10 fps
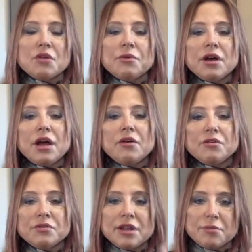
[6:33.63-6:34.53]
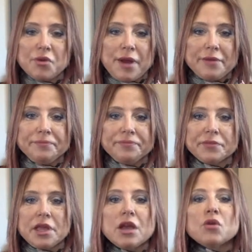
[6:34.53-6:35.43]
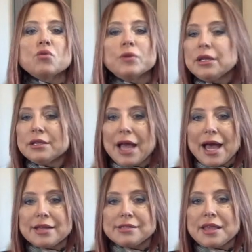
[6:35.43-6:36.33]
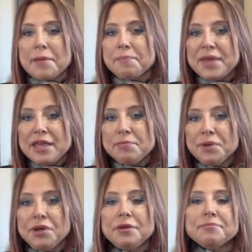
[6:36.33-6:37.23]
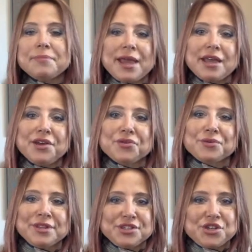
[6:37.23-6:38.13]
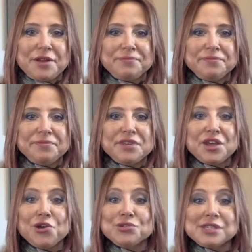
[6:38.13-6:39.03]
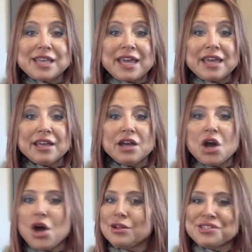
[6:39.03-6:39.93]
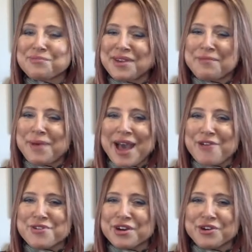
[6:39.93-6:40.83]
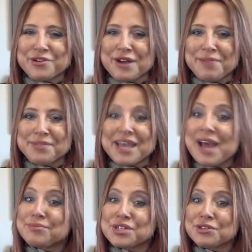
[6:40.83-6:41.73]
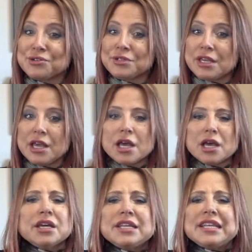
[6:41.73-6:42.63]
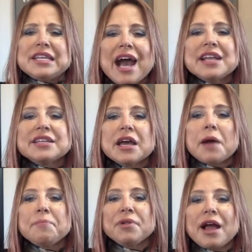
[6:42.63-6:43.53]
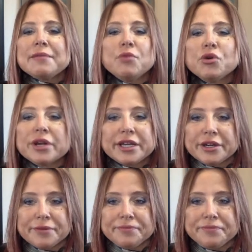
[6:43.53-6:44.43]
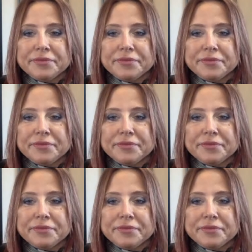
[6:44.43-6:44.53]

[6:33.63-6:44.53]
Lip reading: Well, number one, realize that people make religion. The old saying, ultimate power corrupts absolutely, could not apply more here.